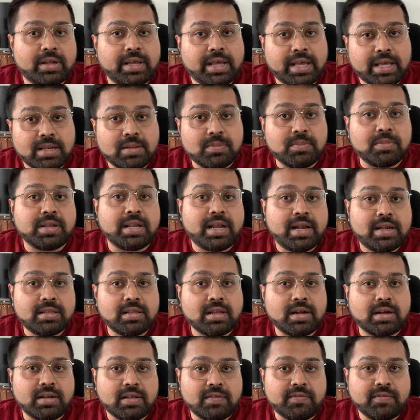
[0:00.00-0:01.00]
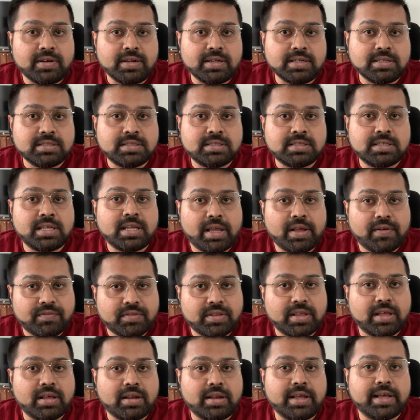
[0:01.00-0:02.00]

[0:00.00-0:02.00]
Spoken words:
eliminate their dividends if they are